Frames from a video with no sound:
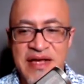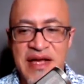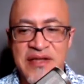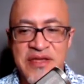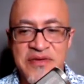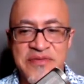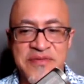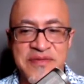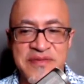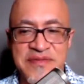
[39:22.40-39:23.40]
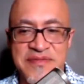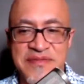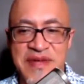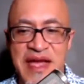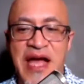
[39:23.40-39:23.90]
do you
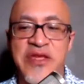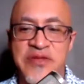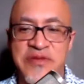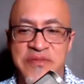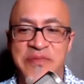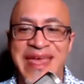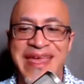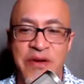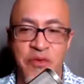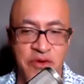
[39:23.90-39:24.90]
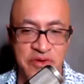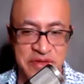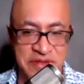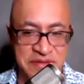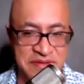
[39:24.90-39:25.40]
make it worth
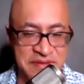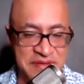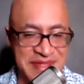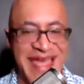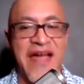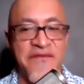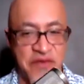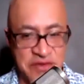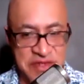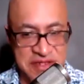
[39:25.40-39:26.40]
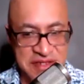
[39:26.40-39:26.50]
the effort